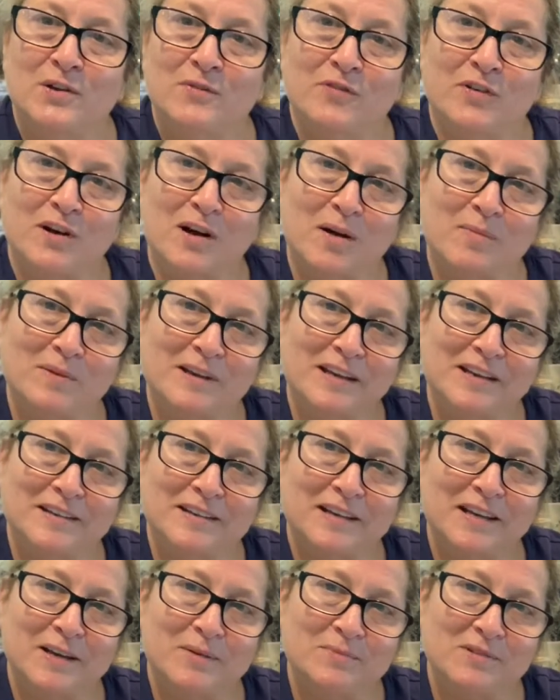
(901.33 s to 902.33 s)
you for coming
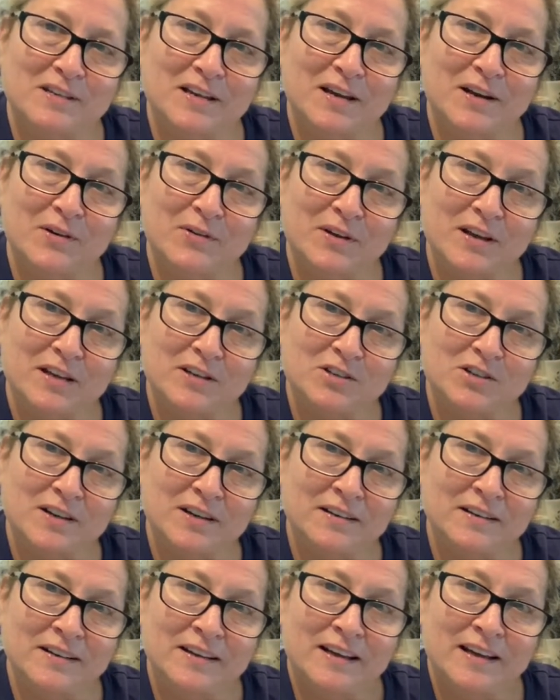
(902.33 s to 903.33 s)
into Kim's Keto
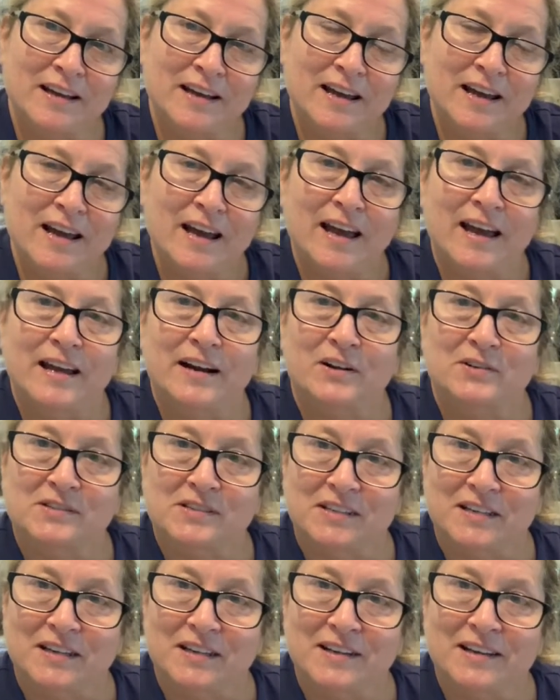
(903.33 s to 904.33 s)
Kitchen, and I'll
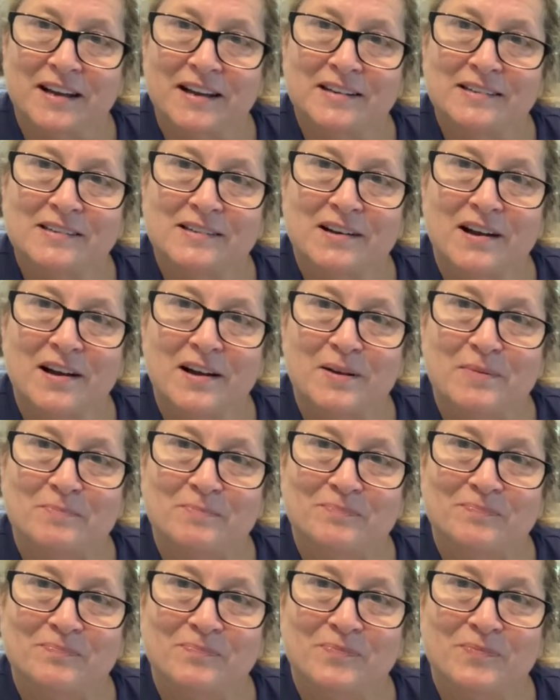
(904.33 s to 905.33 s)
see you next time.
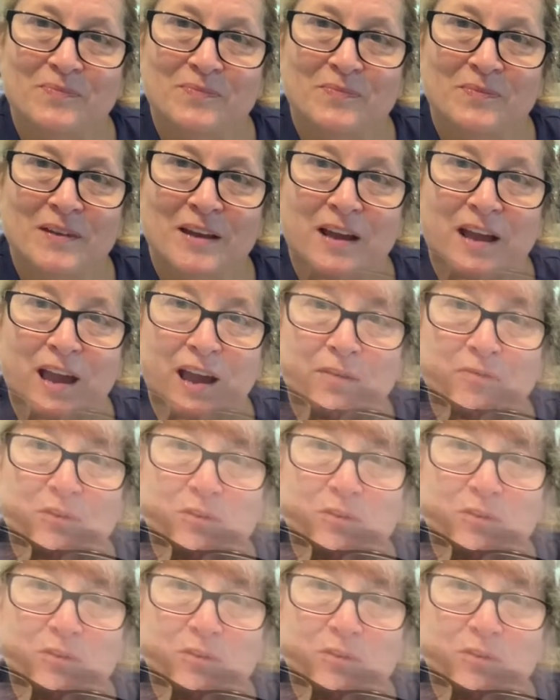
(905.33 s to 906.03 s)
Have a